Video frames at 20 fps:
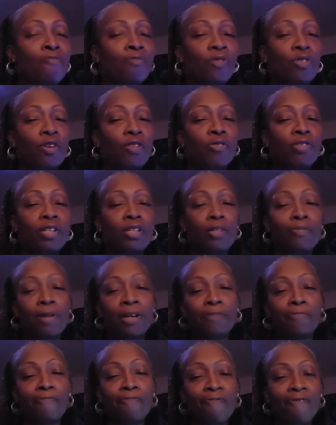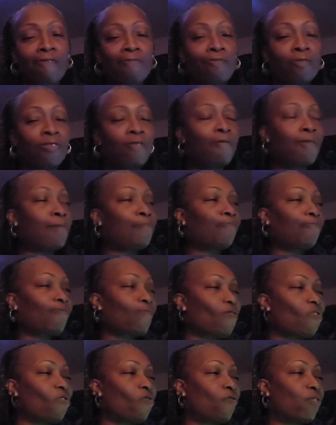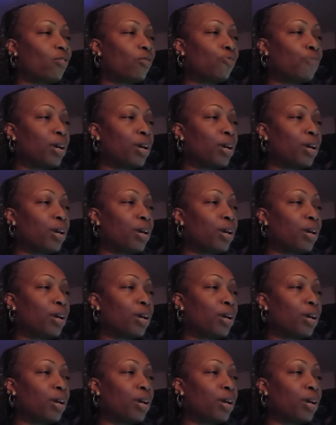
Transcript: You ever seen somebody sit around just